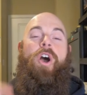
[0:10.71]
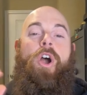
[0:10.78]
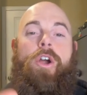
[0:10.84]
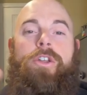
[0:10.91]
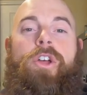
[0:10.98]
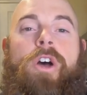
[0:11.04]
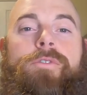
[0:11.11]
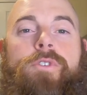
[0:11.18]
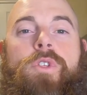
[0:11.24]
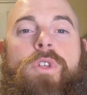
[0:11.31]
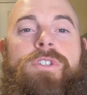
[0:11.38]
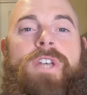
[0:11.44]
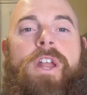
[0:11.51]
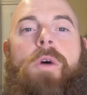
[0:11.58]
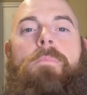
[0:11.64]
Alright y'all, if you're
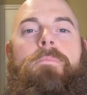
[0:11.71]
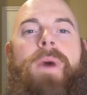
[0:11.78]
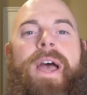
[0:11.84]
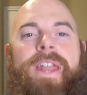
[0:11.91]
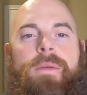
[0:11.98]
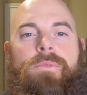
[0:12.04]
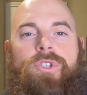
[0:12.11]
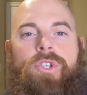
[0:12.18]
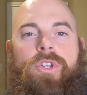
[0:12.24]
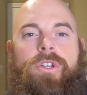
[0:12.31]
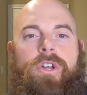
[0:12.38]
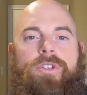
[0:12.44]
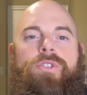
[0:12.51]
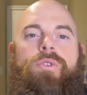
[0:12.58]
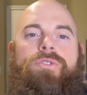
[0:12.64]
new to the channel, my name is
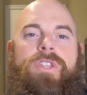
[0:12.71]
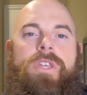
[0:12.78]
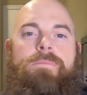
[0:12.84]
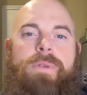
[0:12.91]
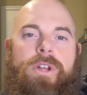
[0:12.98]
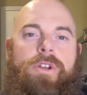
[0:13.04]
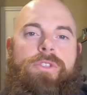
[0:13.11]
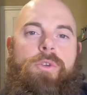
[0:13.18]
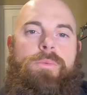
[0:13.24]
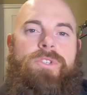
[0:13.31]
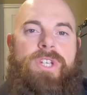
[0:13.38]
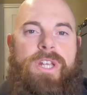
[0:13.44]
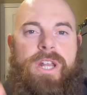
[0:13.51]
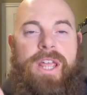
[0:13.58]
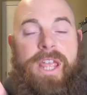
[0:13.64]
Julian, also is the Bearded Thrift
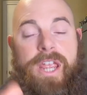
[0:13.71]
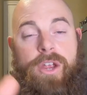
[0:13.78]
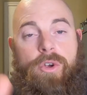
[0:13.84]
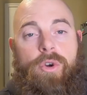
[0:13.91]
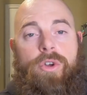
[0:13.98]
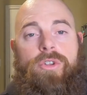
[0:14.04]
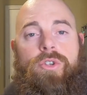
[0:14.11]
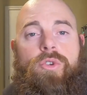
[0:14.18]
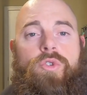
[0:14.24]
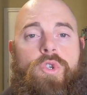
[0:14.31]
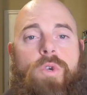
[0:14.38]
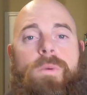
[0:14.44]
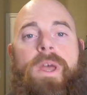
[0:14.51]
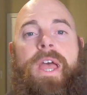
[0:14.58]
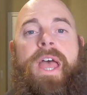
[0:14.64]
Machine here on
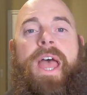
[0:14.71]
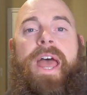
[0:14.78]
YouTube,